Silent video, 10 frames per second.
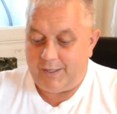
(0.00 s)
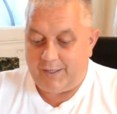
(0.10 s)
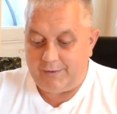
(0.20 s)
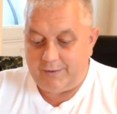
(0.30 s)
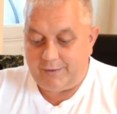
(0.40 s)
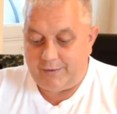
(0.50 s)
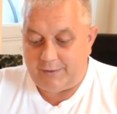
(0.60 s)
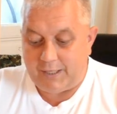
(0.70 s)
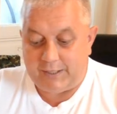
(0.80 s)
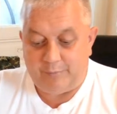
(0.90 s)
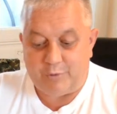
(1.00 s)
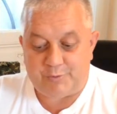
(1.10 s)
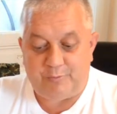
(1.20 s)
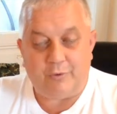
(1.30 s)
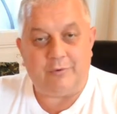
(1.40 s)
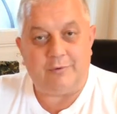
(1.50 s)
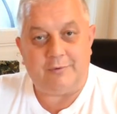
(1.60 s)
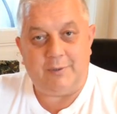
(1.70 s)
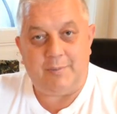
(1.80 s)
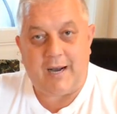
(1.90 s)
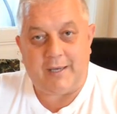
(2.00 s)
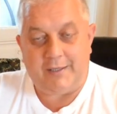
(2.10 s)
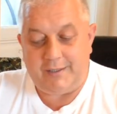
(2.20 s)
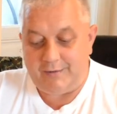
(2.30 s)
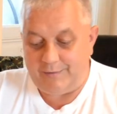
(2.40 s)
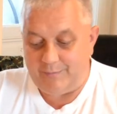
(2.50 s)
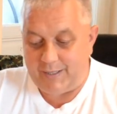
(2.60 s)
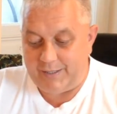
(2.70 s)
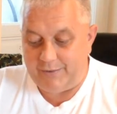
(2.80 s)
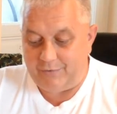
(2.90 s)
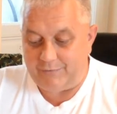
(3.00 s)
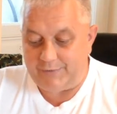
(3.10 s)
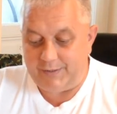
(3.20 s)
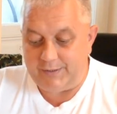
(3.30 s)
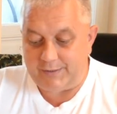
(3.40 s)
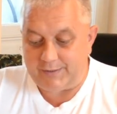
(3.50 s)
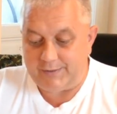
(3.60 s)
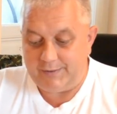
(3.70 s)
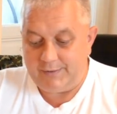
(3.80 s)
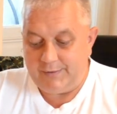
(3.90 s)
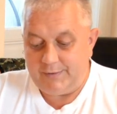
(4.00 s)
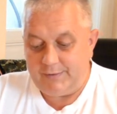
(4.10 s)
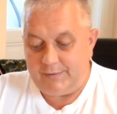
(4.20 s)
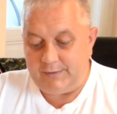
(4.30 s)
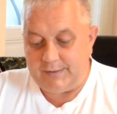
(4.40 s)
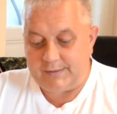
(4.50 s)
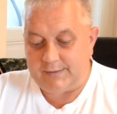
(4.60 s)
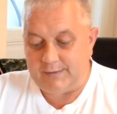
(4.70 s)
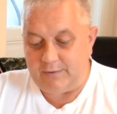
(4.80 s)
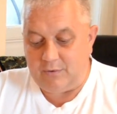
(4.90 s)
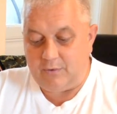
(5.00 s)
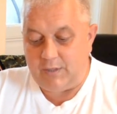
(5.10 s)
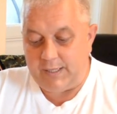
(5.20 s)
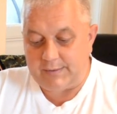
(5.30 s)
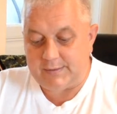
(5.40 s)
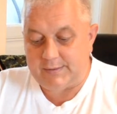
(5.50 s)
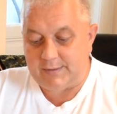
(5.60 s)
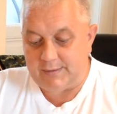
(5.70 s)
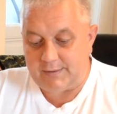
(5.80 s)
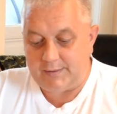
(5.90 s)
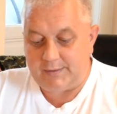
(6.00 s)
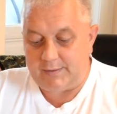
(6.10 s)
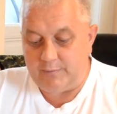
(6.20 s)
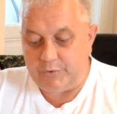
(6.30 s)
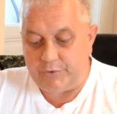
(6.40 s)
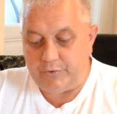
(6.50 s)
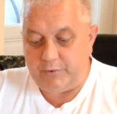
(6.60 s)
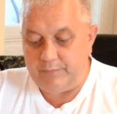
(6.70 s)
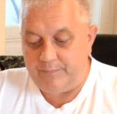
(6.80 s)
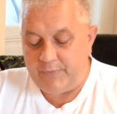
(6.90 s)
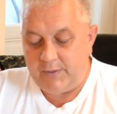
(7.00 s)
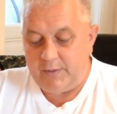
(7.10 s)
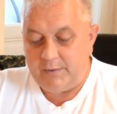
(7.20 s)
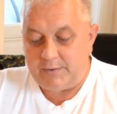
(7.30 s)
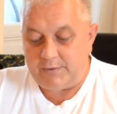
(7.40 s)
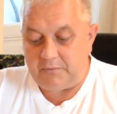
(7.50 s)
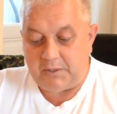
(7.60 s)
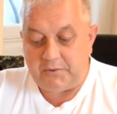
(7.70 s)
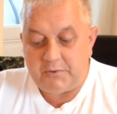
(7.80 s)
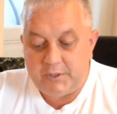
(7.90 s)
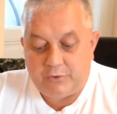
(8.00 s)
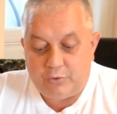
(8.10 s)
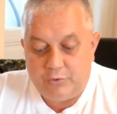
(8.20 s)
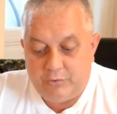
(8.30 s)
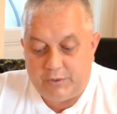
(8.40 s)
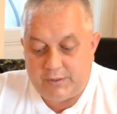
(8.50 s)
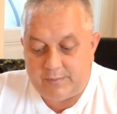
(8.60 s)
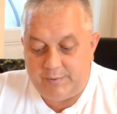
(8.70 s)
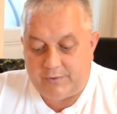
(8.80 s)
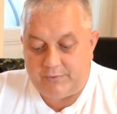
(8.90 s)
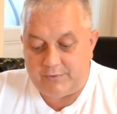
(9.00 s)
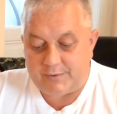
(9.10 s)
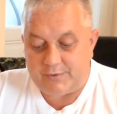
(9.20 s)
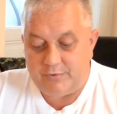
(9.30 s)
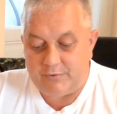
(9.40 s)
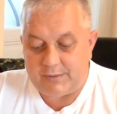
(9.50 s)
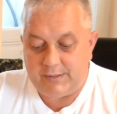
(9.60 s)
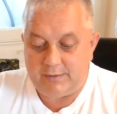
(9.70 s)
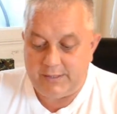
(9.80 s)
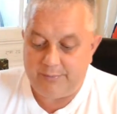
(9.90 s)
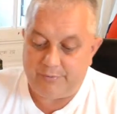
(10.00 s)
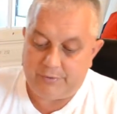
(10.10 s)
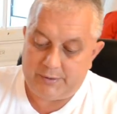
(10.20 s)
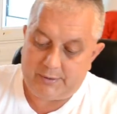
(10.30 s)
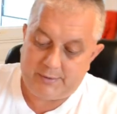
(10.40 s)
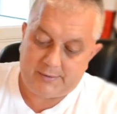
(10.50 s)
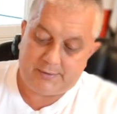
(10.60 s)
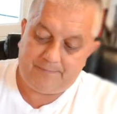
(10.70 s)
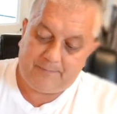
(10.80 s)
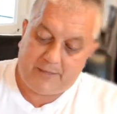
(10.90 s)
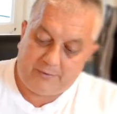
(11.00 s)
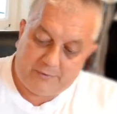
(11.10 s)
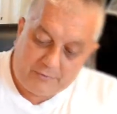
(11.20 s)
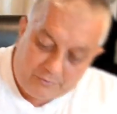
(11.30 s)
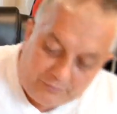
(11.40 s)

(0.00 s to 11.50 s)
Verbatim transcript: And uh, I can postpone the buying, buying of the inner, this, the whole lens uh, module. So I don't need to do it, because those little impurities, I don't